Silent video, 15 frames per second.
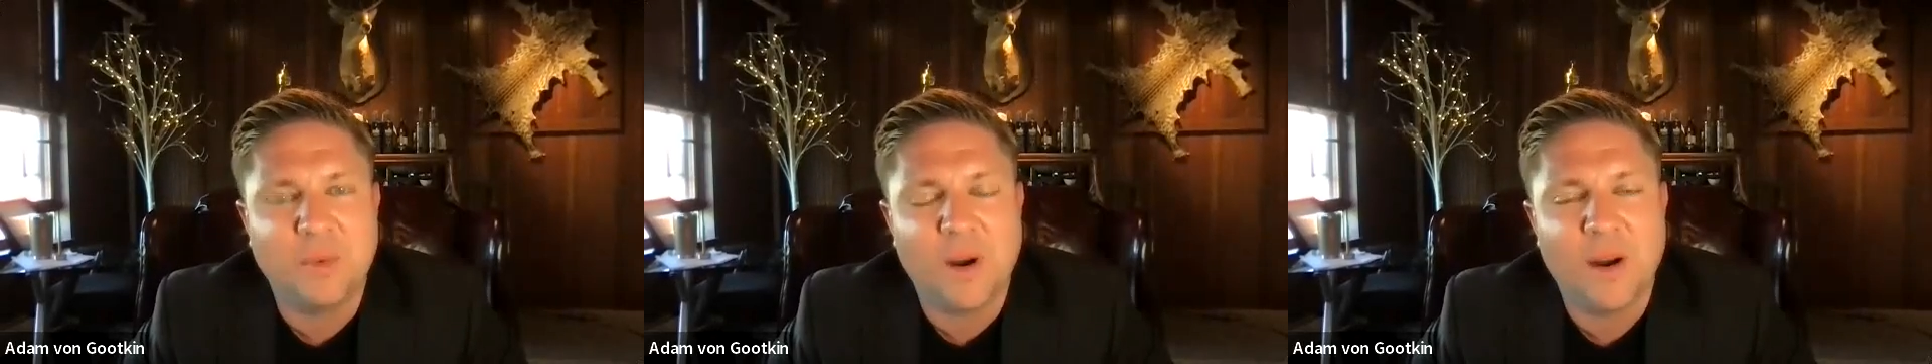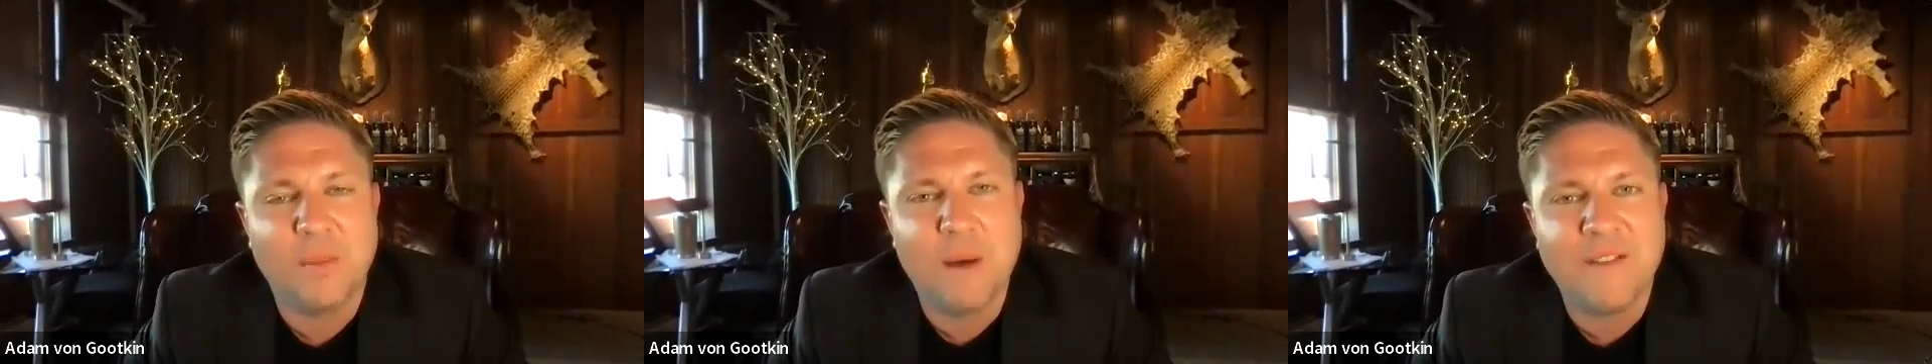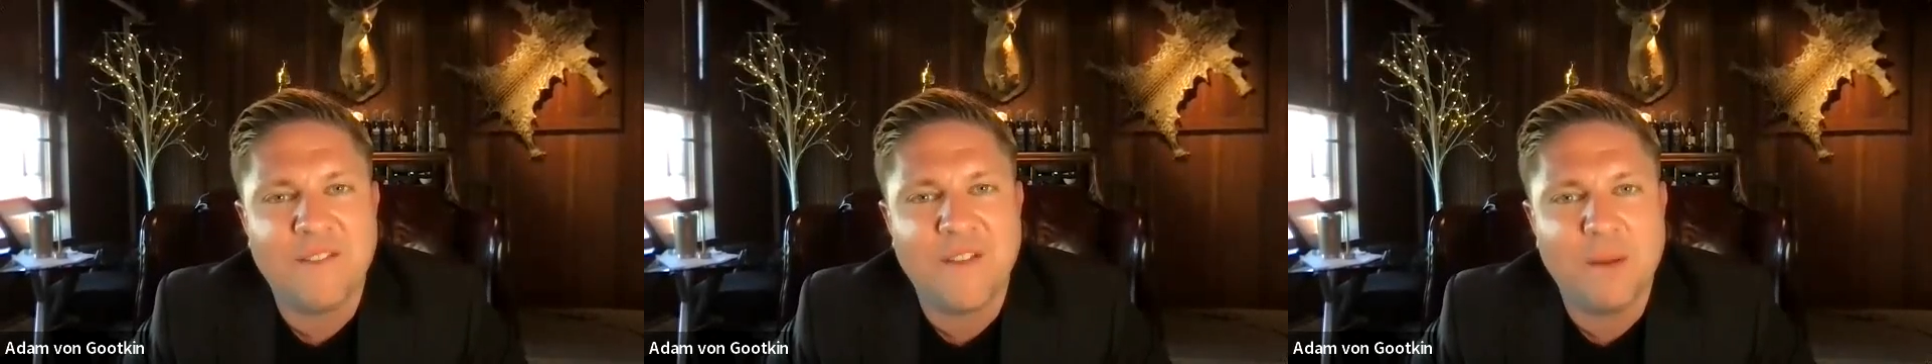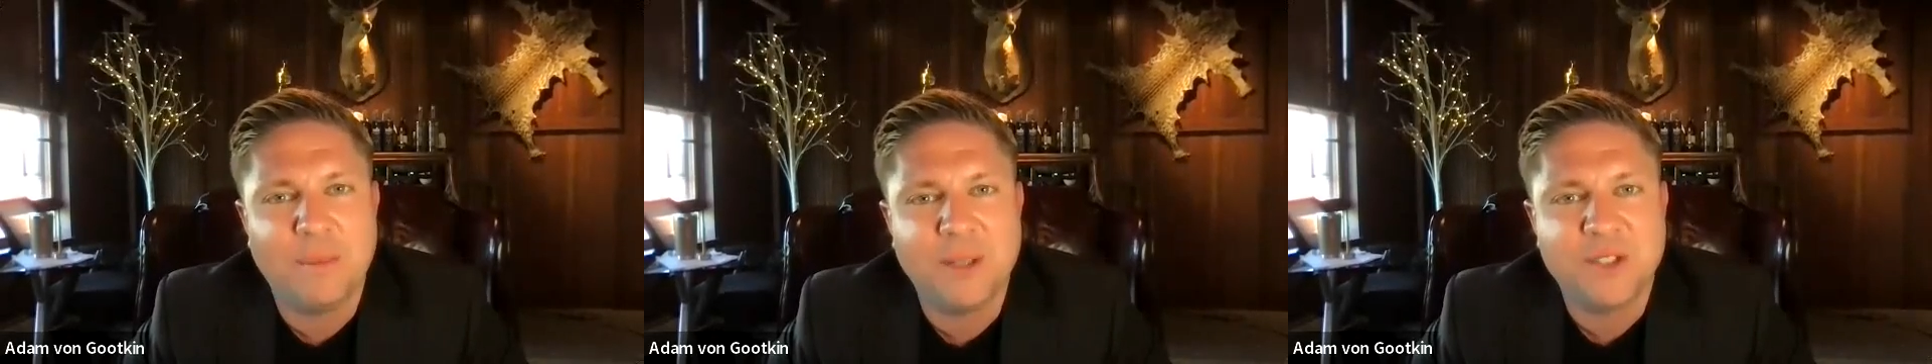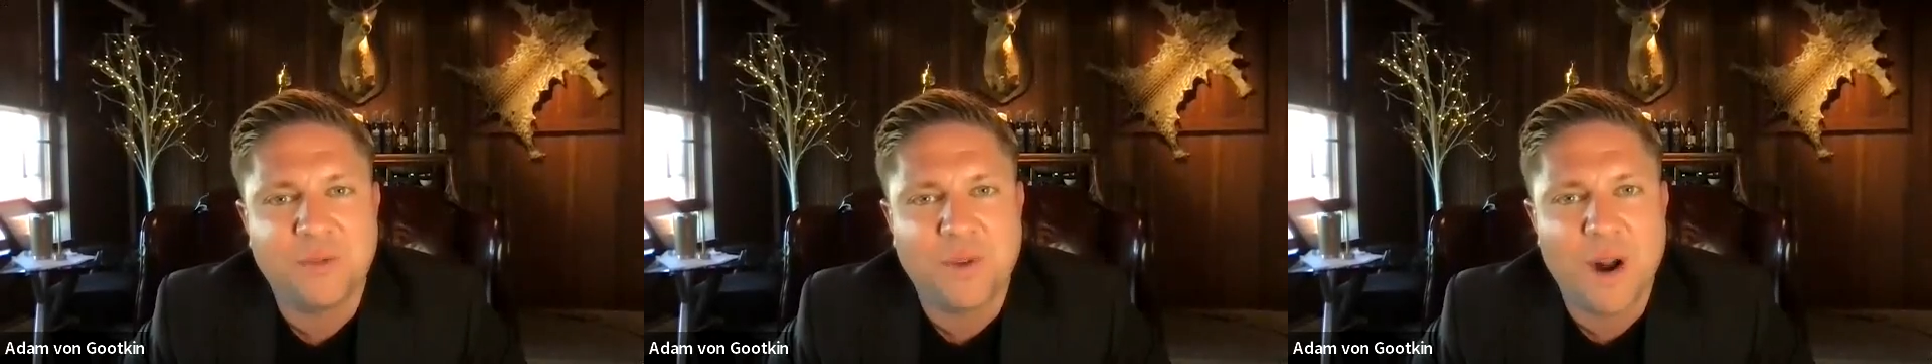where my
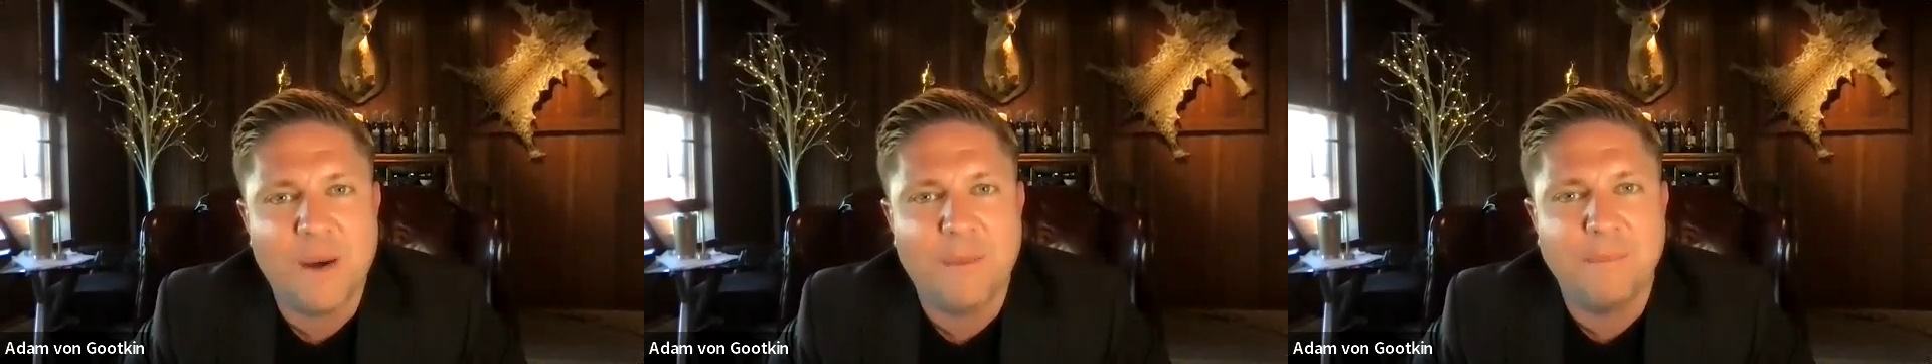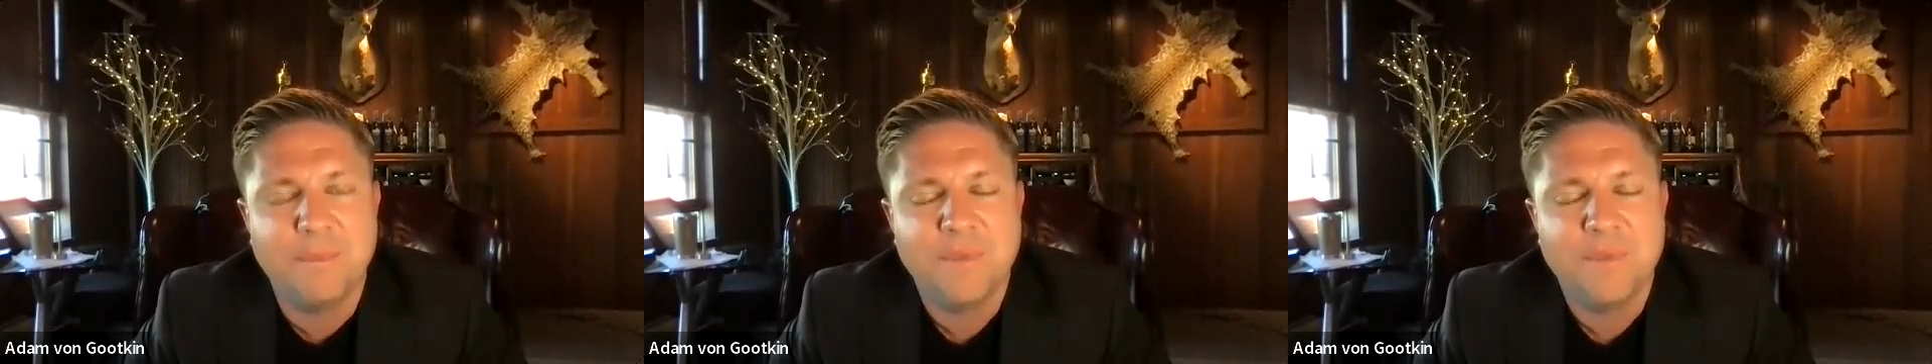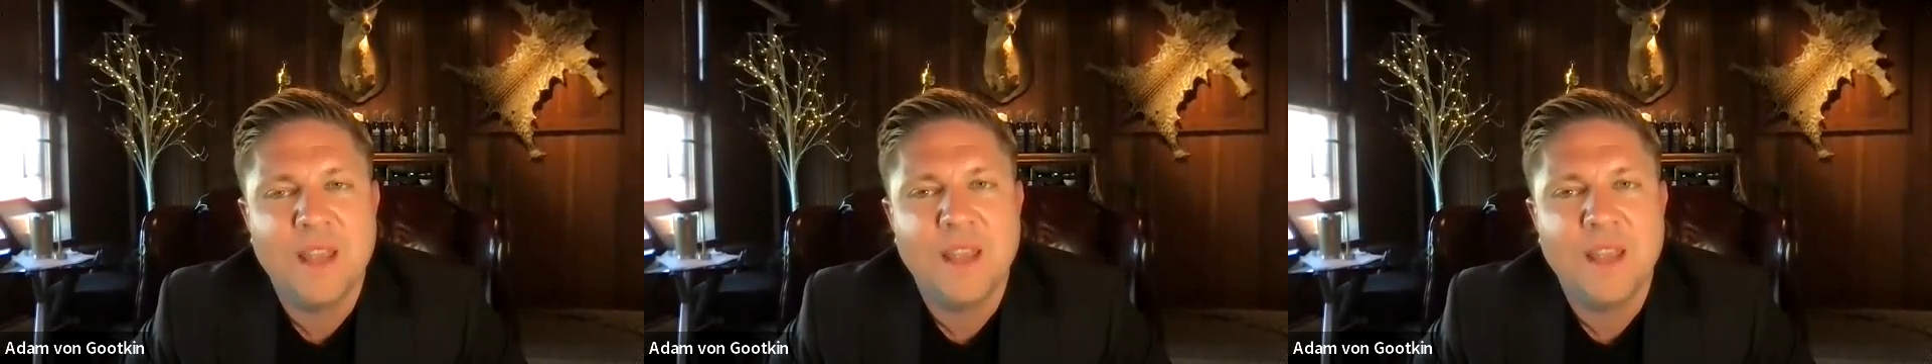family's from,